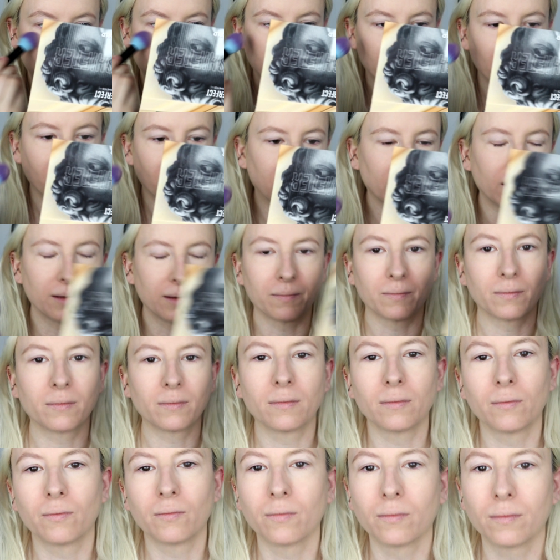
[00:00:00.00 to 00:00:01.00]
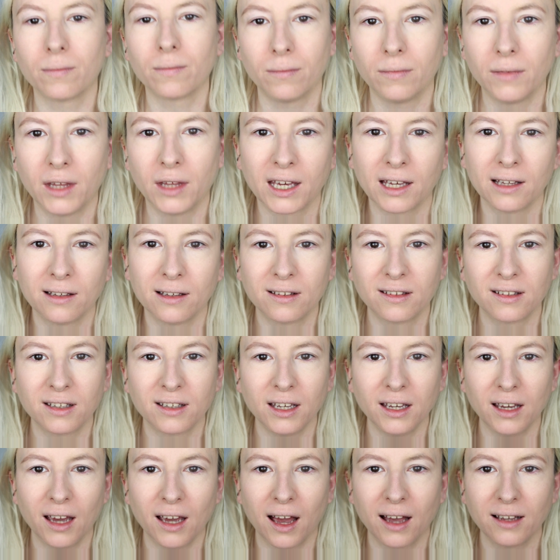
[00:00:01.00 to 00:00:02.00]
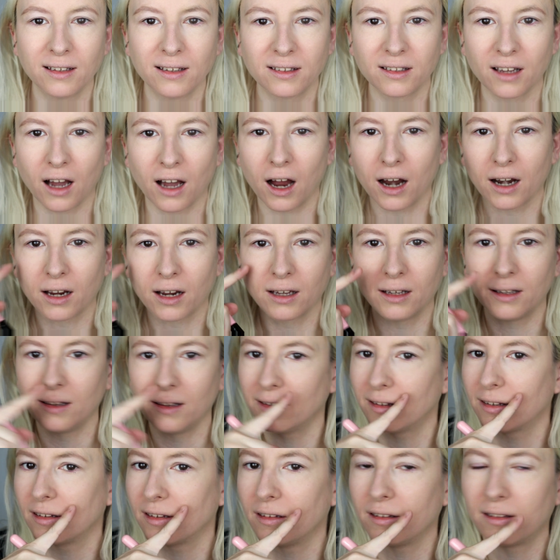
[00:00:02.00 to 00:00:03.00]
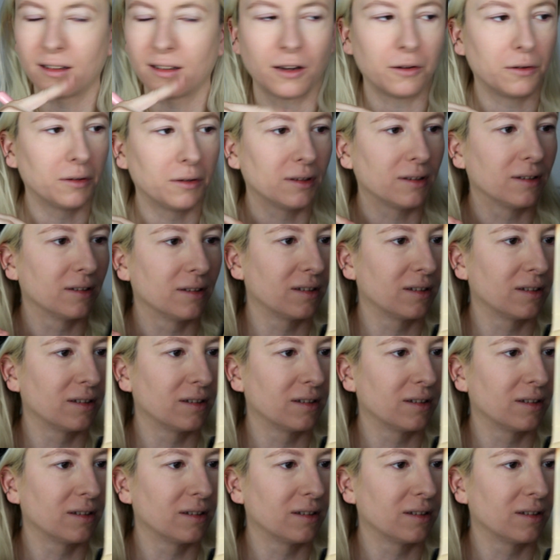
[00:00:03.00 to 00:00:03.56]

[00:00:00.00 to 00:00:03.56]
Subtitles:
Right, you can see it has darkened down